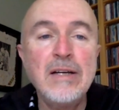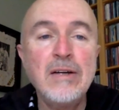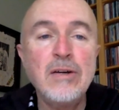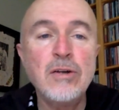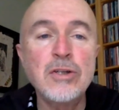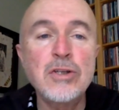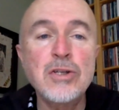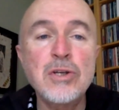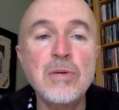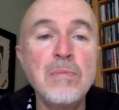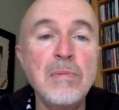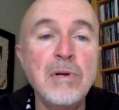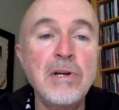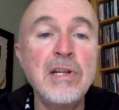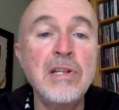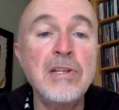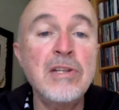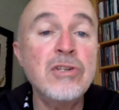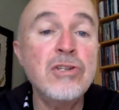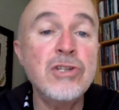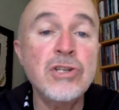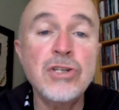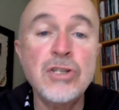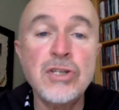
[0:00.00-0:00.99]
Or somebody
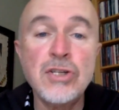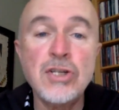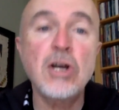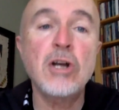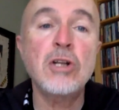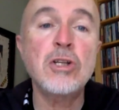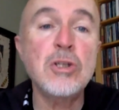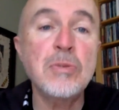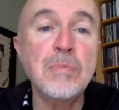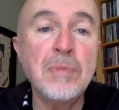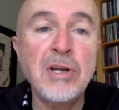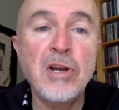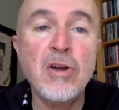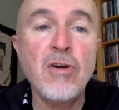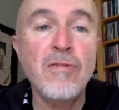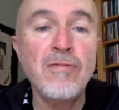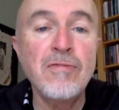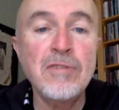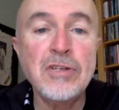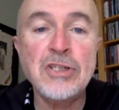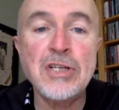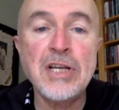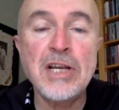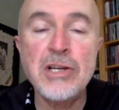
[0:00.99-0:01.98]
that just starts up a
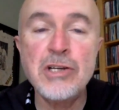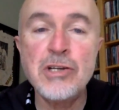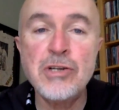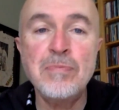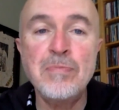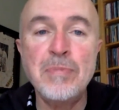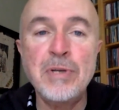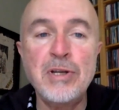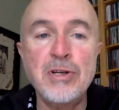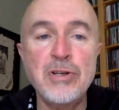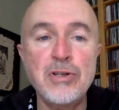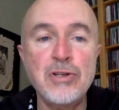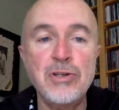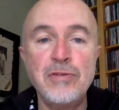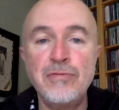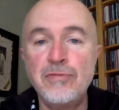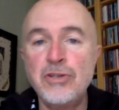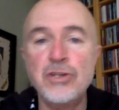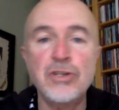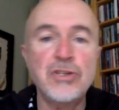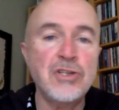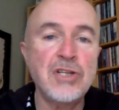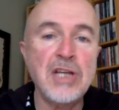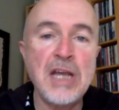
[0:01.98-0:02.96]
conversation because you've
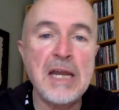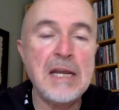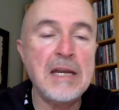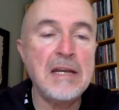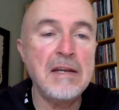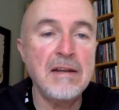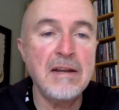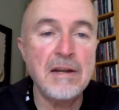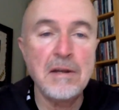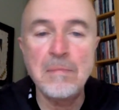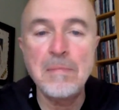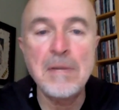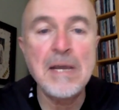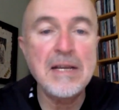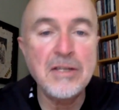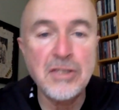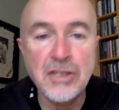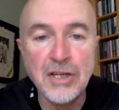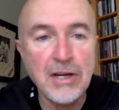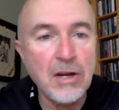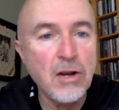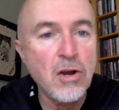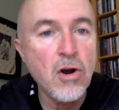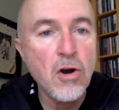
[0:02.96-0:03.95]
just seen an
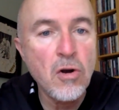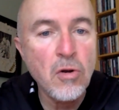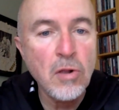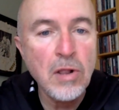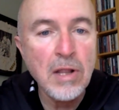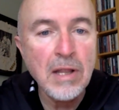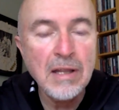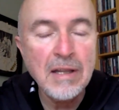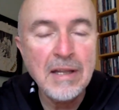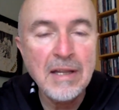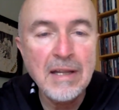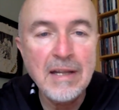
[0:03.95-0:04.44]
amazing goal.